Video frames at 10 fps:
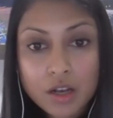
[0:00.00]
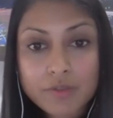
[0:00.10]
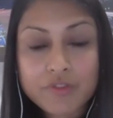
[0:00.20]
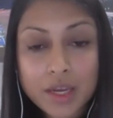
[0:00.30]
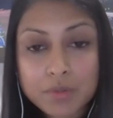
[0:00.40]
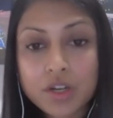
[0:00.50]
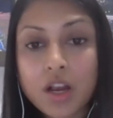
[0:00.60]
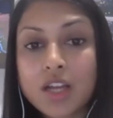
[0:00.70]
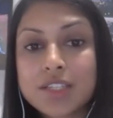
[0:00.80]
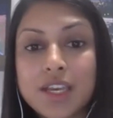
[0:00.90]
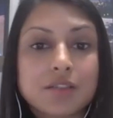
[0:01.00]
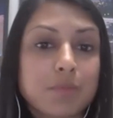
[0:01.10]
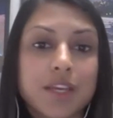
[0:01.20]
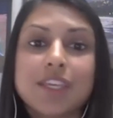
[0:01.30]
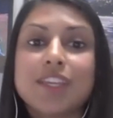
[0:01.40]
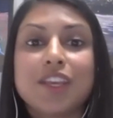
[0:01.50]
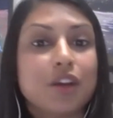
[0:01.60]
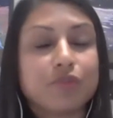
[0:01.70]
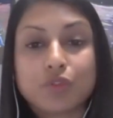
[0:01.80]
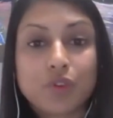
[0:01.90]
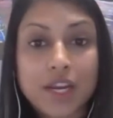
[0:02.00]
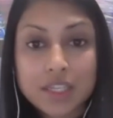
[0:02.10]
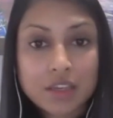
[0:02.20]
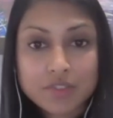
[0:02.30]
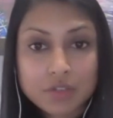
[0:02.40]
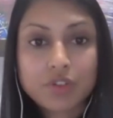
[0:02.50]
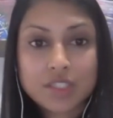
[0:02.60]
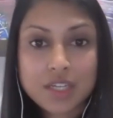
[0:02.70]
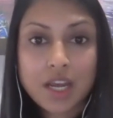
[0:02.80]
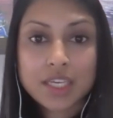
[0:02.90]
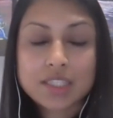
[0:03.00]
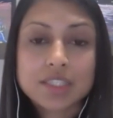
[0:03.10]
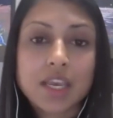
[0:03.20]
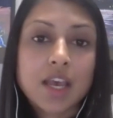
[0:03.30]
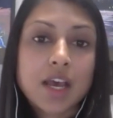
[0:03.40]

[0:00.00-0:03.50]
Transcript: fiber content by eating a variety of different diets.